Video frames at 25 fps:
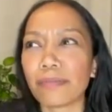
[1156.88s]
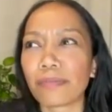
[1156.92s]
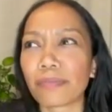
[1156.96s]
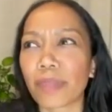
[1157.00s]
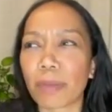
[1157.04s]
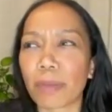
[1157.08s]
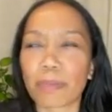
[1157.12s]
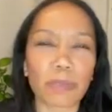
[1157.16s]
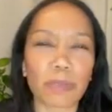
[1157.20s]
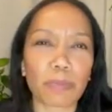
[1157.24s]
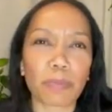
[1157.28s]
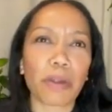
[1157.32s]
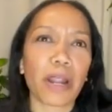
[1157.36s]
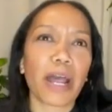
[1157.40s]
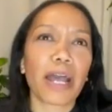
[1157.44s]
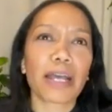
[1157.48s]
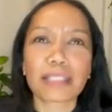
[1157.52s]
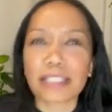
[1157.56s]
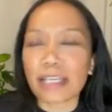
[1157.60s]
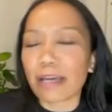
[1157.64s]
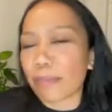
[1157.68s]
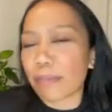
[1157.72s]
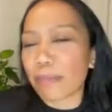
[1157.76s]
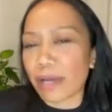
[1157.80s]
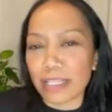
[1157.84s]
I'm
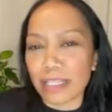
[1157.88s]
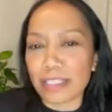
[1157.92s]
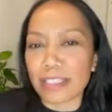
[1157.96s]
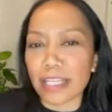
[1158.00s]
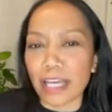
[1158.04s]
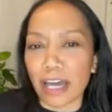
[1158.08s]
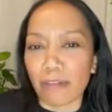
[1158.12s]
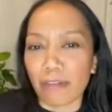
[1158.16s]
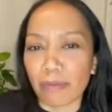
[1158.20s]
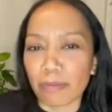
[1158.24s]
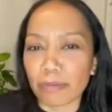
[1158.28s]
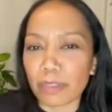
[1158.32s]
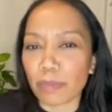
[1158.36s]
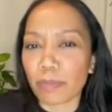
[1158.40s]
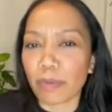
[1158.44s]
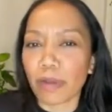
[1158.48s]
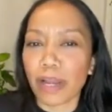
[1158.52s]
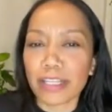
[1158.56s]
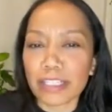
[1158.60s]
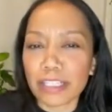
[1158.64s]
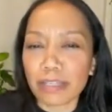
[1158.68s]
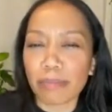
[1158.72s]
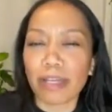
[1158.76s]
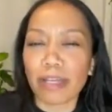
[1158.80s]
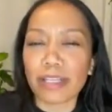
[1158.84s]
surprised at myself. I'm
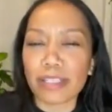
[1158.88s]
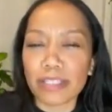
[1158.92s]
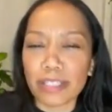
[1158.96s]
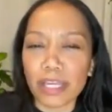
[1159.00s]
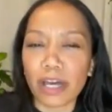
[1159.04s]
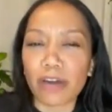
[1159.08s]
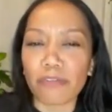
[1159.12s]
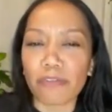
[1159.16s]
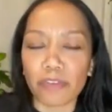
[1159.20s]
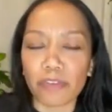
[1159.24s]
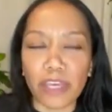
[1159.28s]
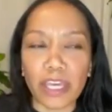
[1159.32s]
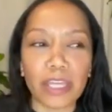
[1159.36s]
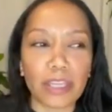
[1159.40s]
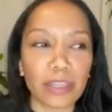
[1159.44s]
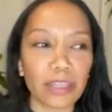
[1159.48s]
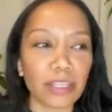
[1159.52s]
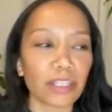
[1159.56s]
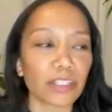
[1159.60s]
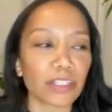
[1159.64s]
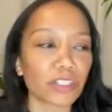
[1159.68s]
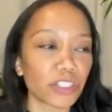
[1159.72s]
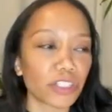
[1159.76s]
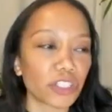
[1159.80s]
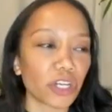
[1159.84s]
surprising myself in
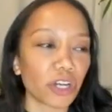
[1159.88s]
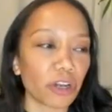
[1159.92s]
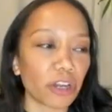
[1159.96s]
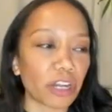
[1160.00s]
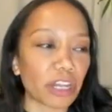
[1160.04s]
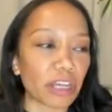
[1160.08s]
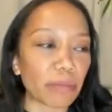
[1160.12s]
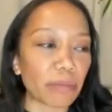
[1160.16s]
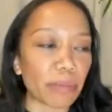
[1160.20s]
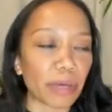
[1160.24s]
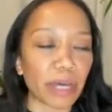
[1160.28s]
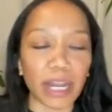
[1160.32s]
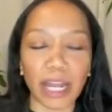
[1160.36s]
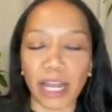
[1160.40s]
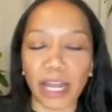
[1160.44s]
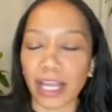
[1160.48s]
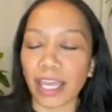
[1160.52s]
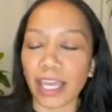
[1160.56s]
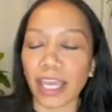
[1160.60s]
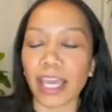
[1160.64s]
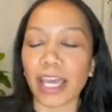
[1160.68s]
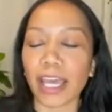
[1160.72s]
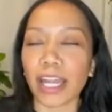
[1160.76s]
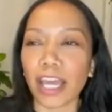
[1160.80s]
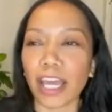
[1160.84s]
this journey, but I
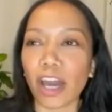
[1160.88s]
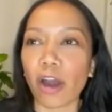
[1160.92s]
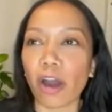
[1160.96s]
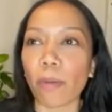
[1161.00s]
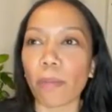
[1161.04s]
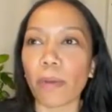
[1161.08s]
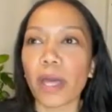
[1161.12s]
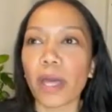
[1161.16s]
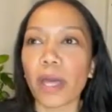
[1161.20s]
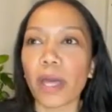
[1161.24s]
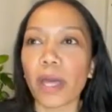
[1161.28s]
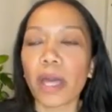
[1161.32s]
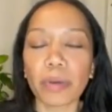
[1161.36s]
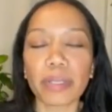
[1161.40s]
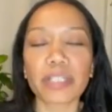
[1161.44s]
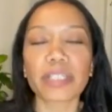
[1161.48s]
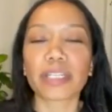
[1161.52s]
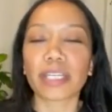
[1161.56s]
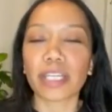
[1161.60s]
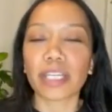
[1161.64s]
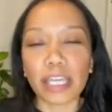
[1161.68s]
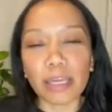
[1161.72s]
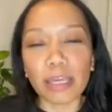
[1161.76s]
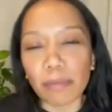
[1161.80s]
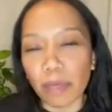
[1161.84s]
can't help but
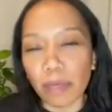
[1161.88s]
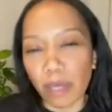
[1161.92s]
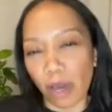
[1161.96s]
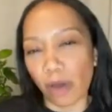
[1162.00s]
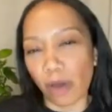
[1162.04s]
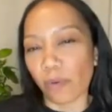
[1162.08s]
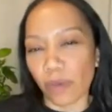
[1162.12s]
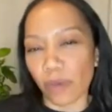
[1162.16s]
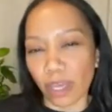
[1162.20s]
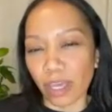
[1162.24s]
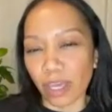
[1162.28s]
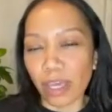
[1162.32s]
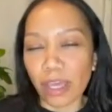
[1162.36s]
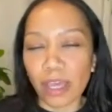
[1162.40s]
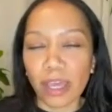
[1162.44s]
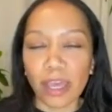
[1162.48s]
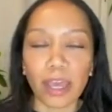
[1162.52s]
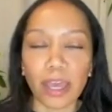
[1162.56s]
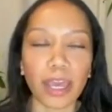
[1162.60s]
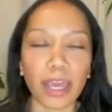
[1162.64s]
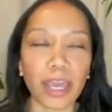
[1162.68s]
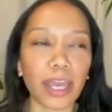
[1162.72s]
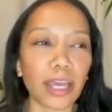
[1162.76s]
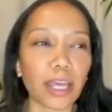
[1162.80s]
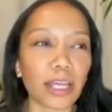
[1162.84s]
to keep going
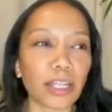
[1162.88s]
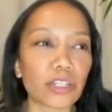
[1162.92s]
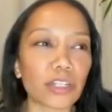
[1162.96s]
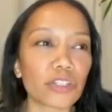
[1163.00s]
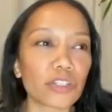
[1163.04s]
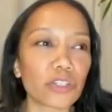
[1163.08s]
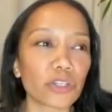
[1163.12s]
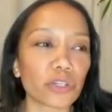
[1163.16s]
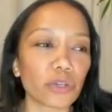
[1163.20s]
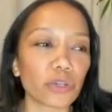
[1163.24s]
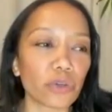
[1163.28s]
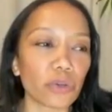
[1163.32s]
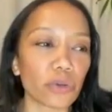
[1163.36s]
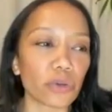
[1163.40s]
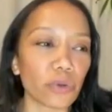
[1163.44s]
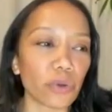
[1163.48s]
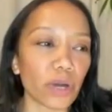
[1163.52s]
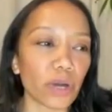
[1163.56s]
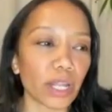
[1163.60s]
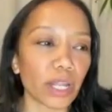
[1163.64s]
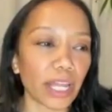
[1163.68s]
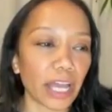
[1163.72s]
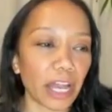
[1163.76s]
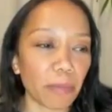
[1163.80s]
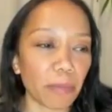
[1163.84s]
and to
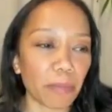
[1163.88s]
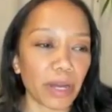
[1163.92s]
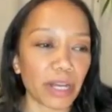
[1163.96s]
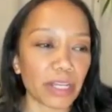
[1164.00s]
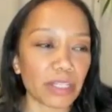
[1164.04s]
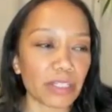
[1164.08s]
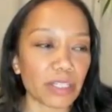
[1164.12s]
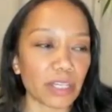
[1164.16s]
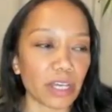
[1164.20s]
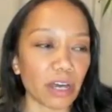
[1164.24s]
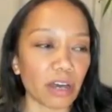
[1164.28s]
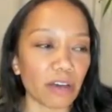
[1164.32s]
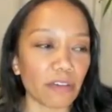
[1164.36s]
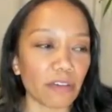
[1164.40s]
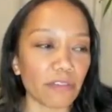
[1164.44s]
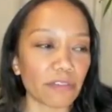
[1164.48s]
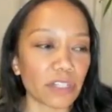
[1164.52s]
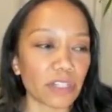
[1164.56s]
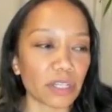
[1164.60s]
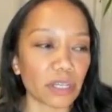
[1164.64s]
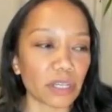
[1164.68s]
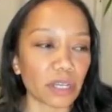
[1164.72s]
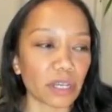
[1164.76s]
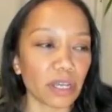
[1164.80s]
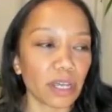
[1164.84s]
allow myself
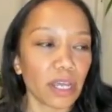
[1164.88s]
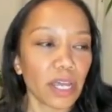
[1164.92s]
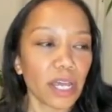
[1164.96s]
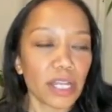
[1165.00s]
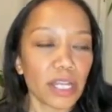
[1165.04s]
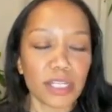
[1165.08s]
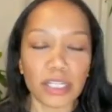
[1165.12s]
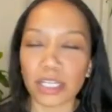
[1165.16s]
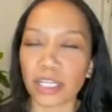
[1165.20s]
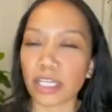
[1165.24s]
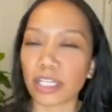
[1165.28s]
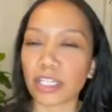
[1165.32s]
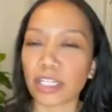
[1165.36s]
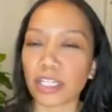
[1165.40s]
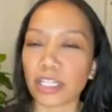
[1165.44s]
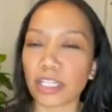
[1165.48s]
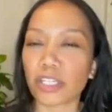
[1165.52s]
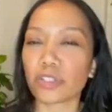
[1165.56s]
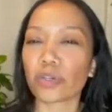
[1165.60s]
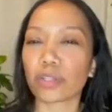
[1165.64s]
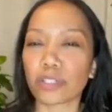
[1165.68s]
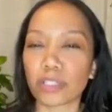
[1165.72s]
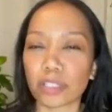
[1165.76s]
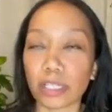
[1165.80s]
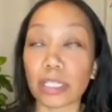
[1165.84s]
to
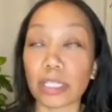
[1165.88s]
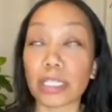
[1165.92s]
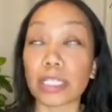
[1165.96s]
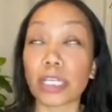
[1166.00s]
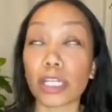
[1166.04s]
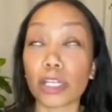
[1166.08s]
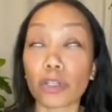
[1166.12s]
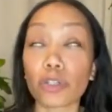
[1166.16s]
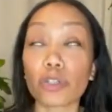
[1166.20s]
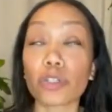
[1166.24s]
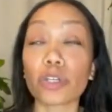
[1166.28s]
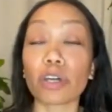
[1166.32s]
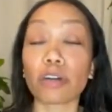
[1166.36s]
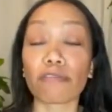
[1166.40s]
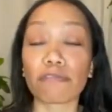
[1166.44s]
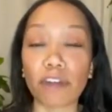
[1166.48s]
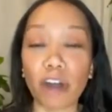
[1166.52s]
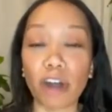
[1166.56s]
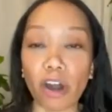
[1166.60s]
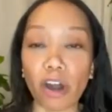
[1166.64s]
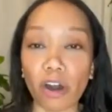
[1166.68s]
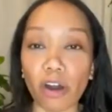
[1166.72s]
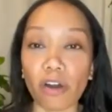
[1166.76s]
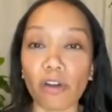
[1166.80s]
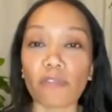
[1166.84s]
continue to
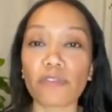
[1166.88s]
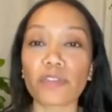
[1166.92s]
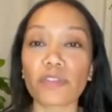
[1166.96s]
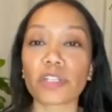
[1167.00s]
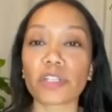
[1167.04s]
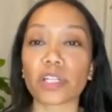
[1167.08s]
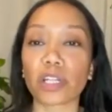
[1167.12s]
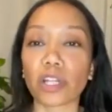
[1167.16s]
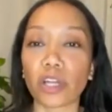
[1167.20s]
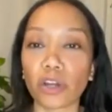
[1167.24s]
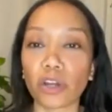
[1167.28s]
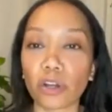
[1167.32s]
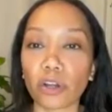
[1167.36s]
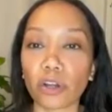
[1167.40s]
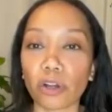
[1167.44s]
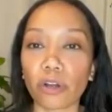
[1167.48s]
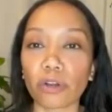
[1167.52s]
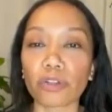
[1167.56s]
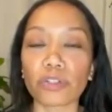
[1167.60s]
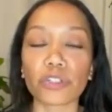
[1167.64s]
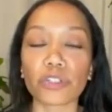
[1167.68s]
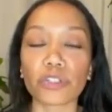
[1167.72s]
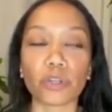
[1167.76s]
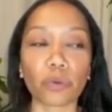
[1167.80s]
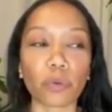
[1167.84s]
evolve, to
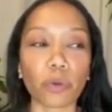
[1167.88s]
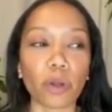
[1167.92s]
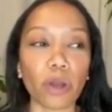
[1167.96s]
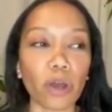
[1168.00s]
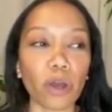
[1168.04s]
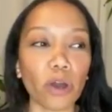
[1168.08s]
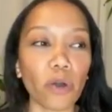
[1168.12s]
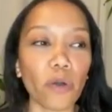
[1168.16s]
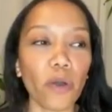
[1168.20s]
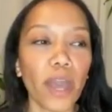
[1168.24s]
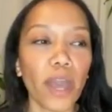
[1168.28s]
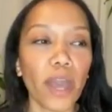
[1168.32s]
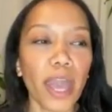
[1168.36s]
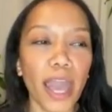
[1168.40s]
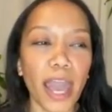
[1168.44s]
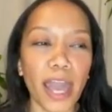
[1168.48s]
learn, to grow.